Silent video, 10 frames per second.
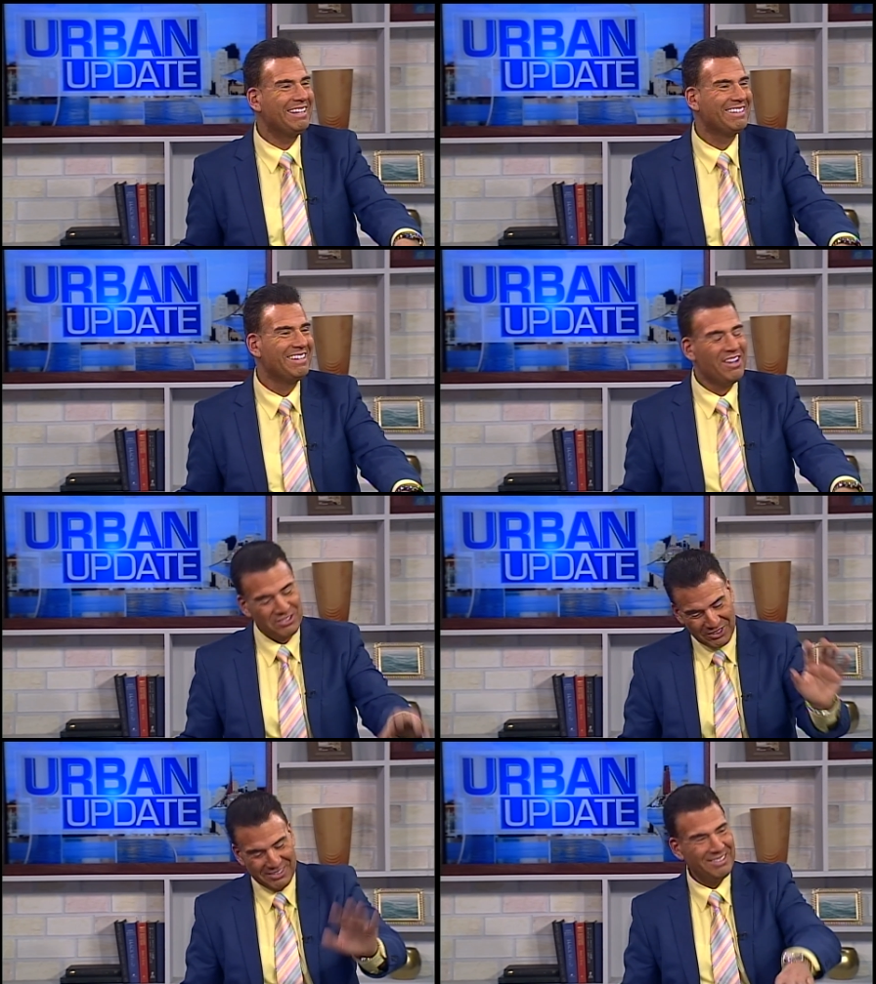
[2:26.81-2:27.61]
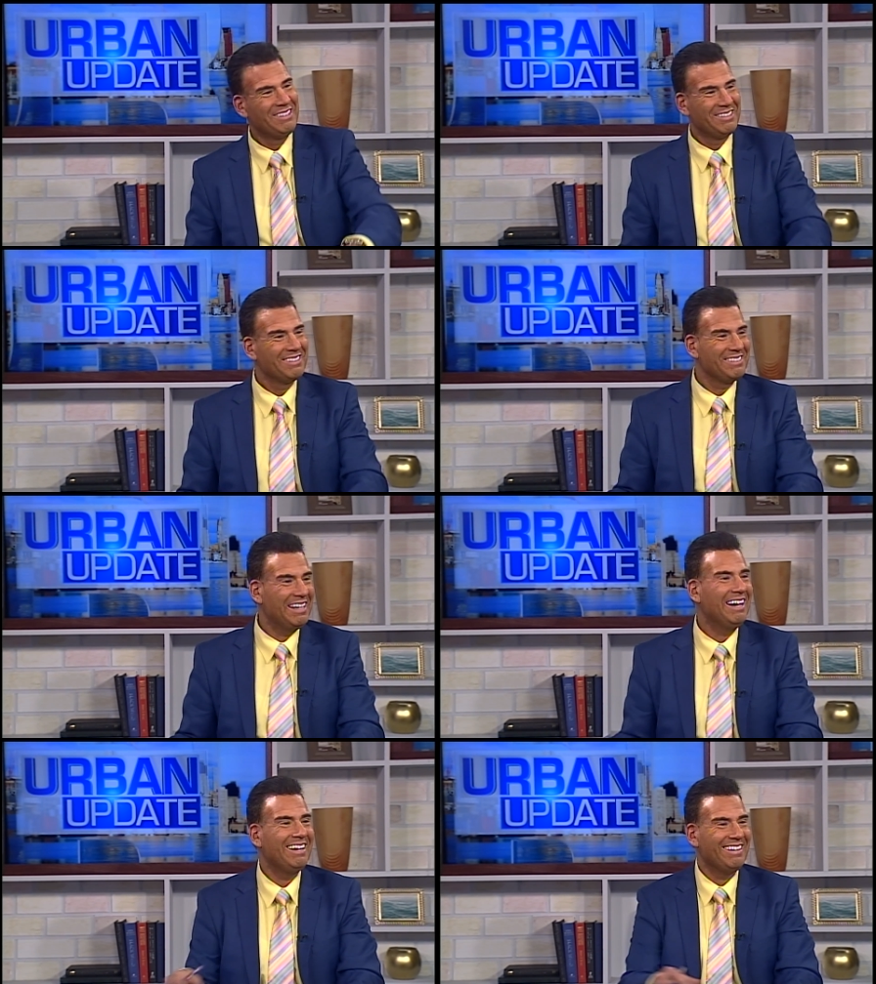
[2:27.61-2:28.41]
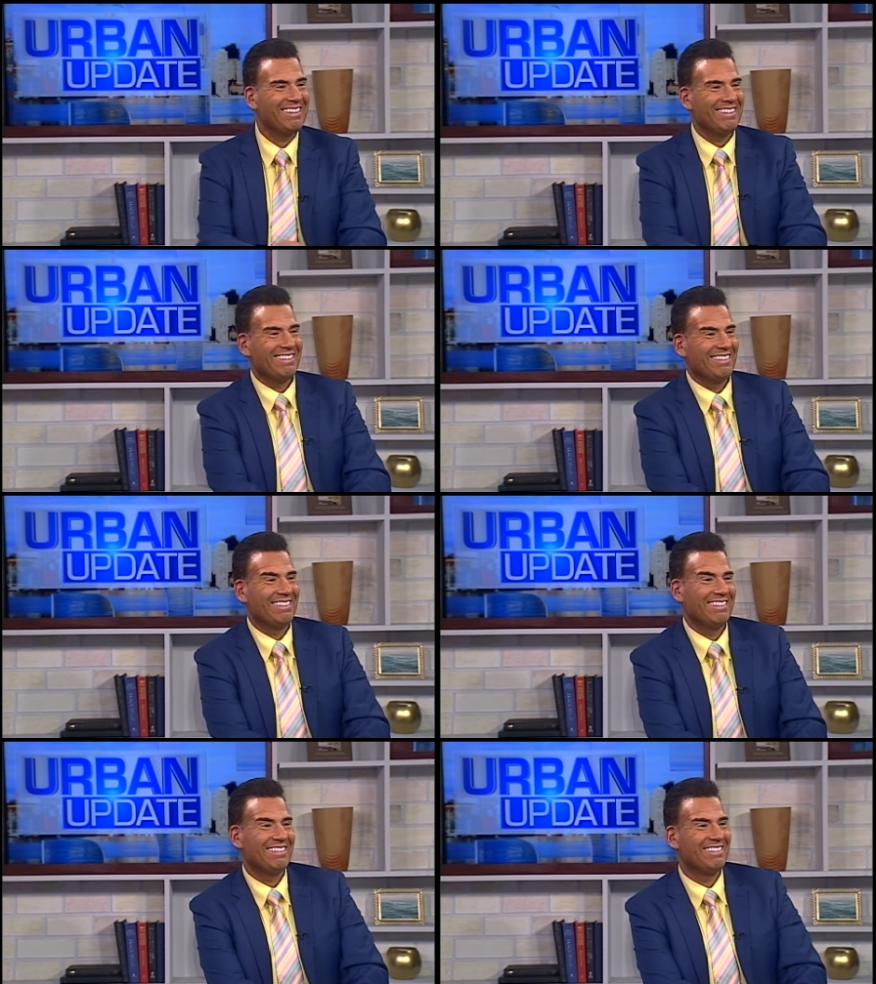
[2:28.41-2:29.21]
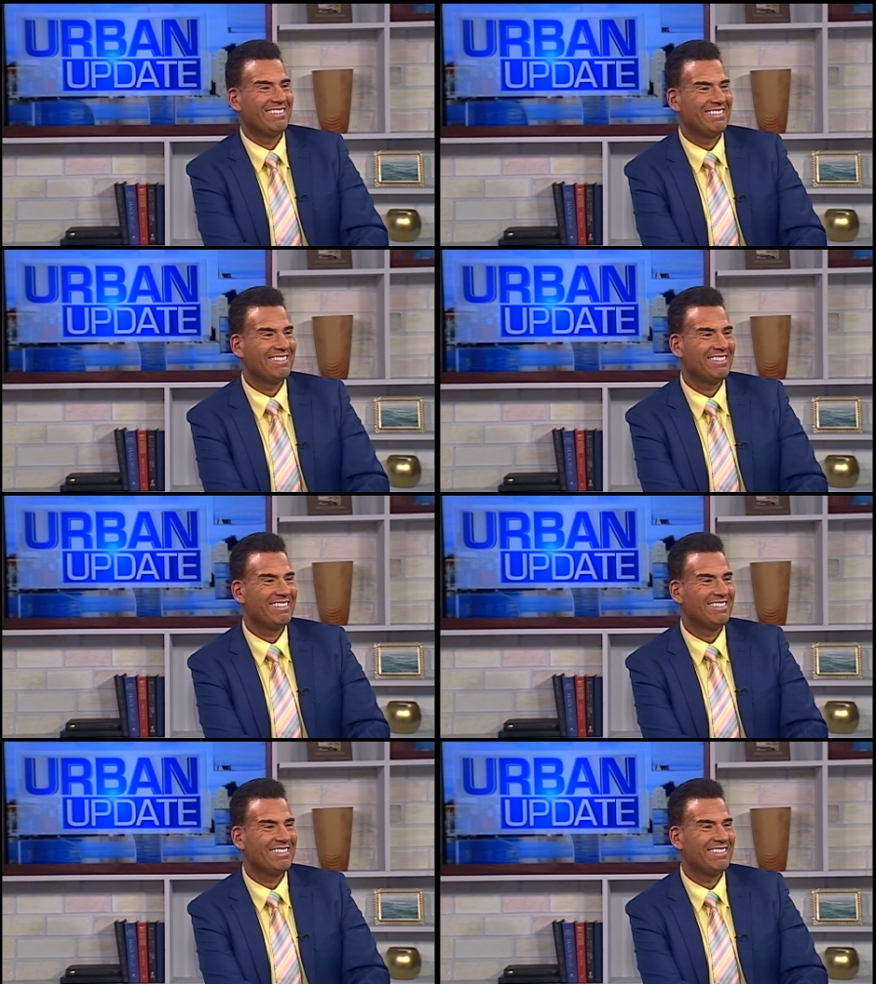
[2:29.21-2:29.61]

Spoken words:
Yep. Some people like it, and then some people that aren't in the town say,